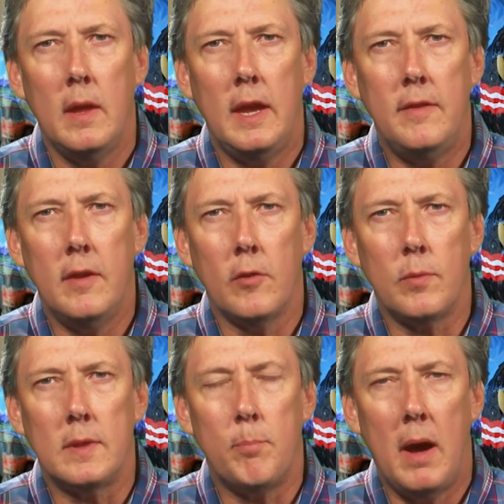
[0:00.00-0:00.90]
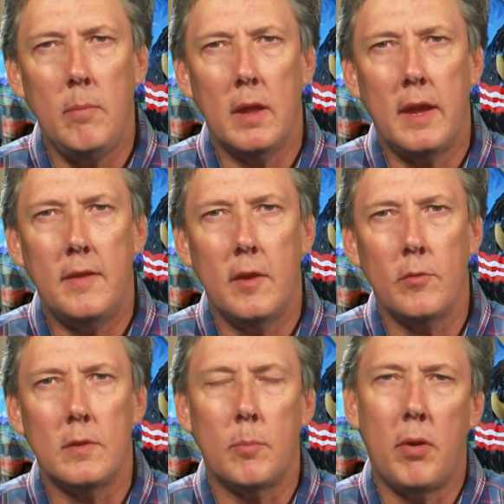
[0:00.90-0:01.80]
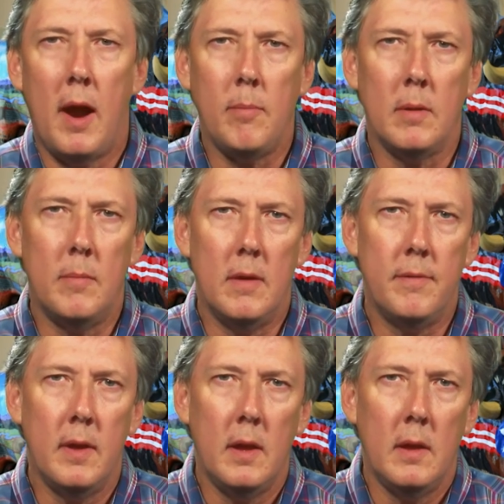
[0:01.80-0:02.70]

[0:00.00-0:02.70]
He deals with the public, he deals with the problem of,